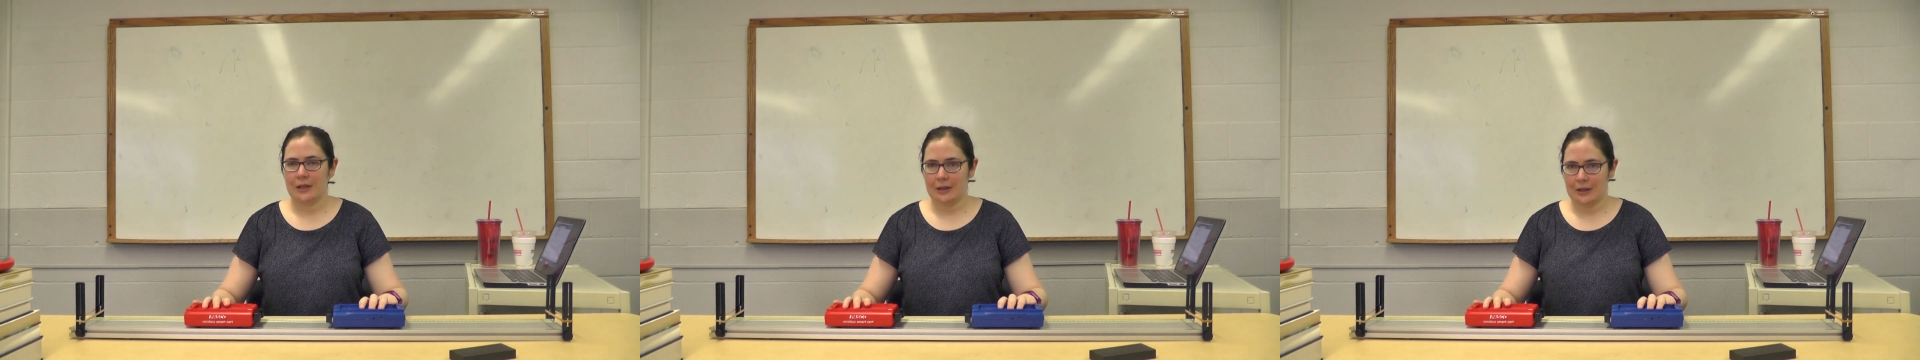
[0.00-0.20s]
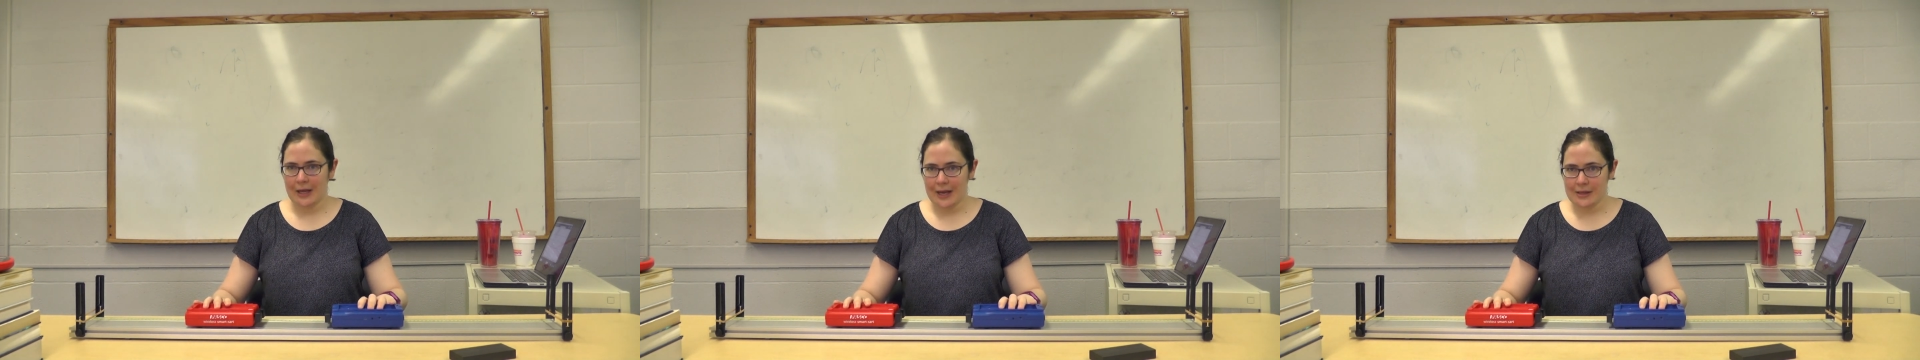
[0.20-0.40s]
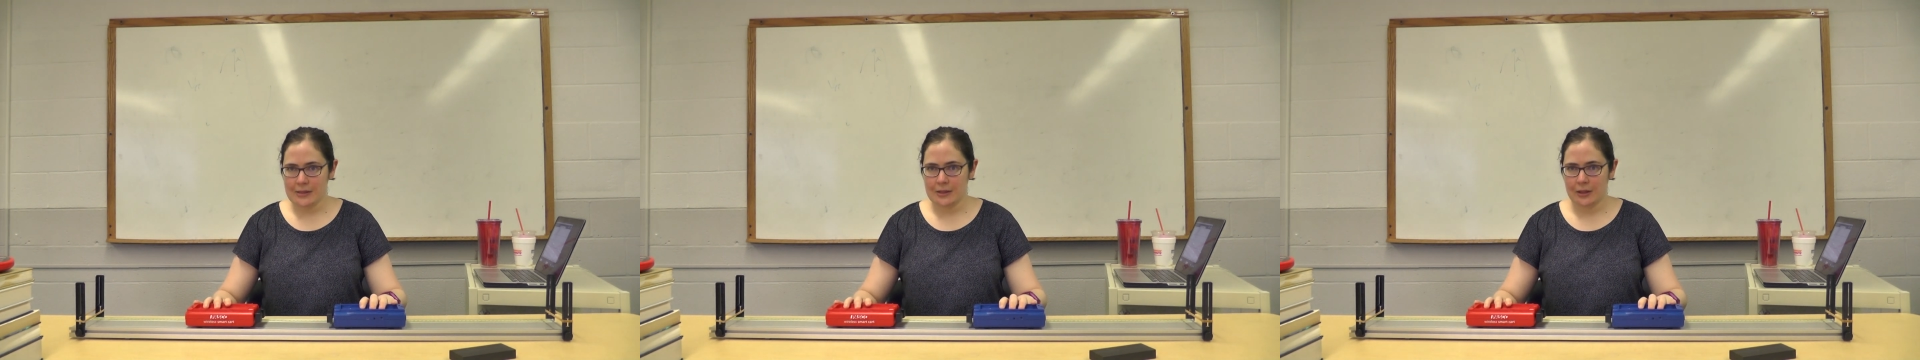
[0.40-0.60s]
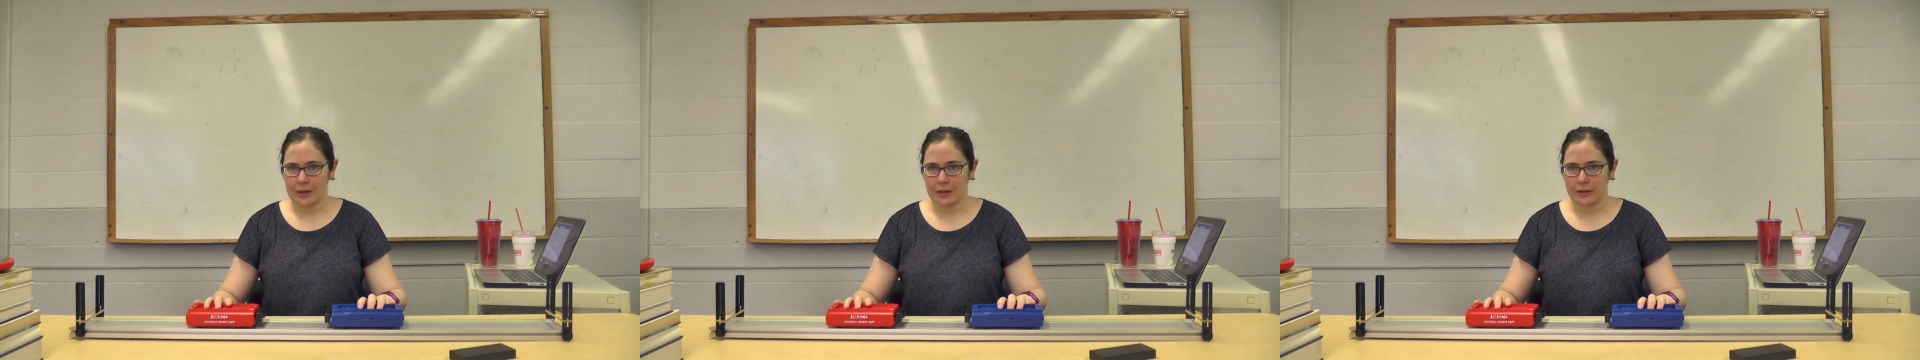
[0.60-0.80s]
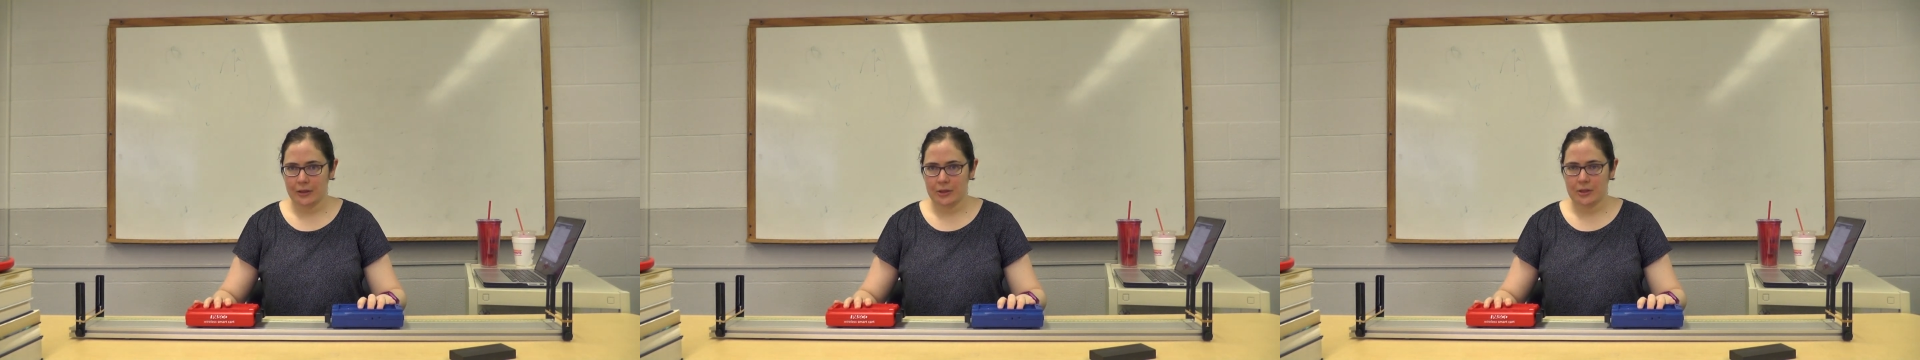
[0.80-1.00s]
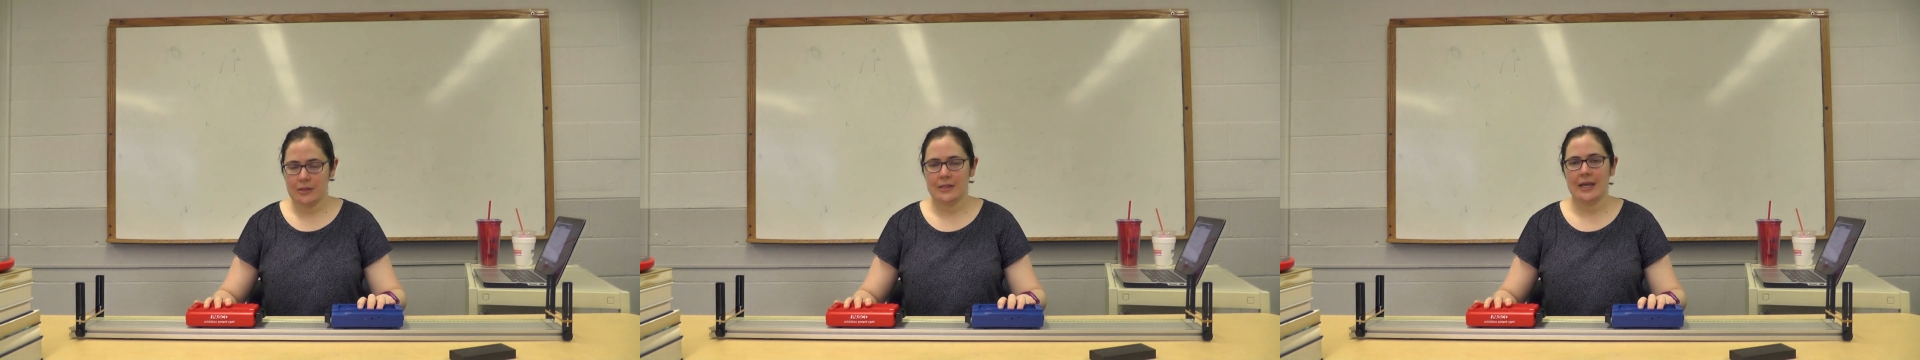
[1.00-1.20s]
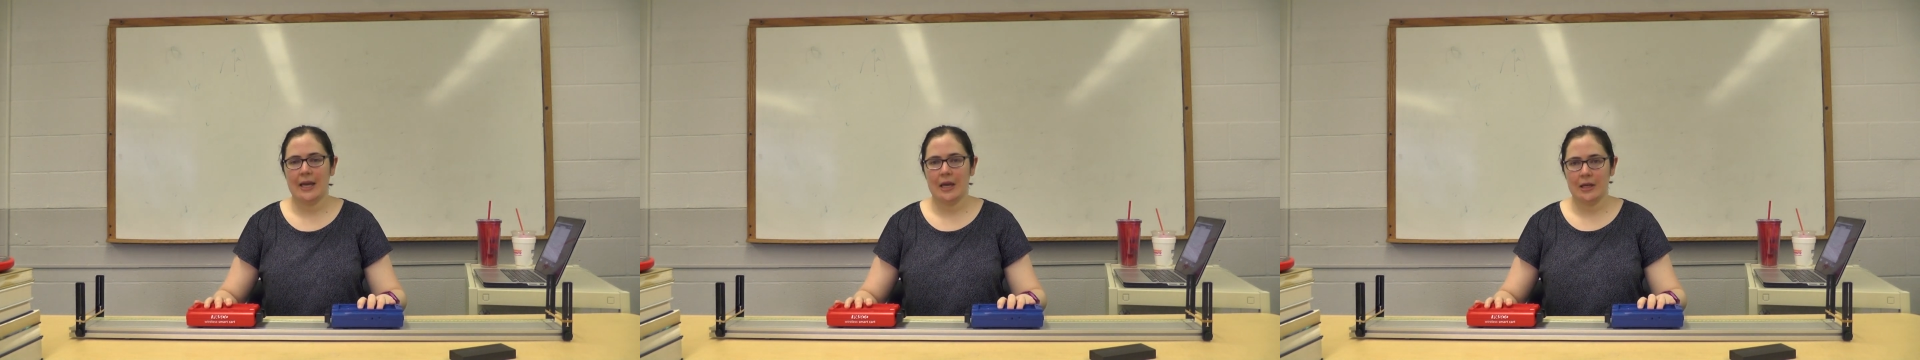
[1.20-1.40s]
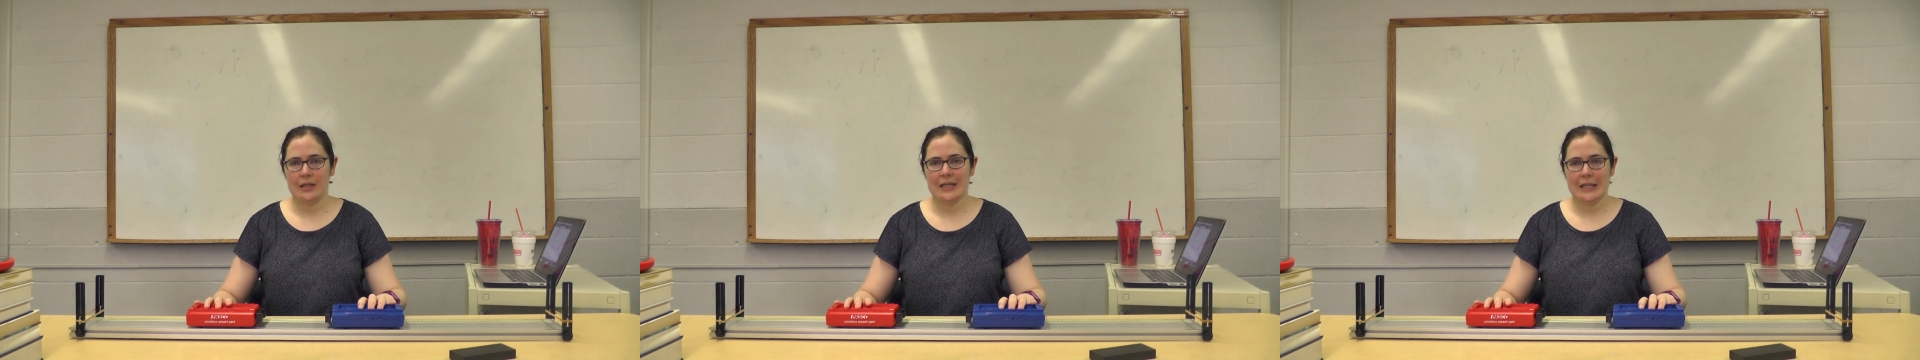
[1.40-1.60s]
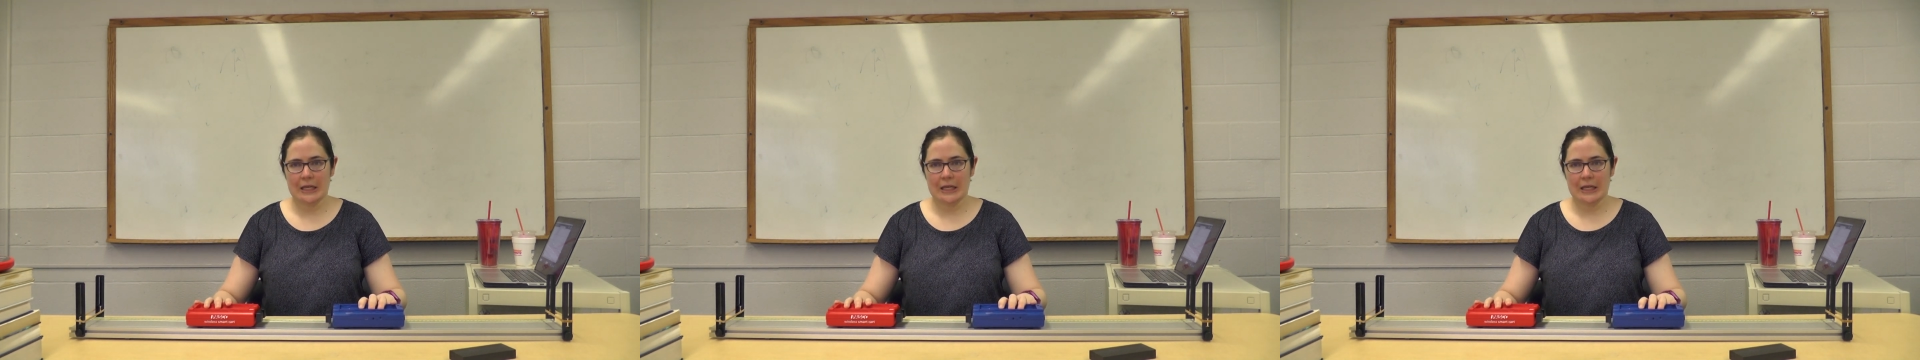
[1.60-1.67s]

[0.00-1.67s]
elastic collisions and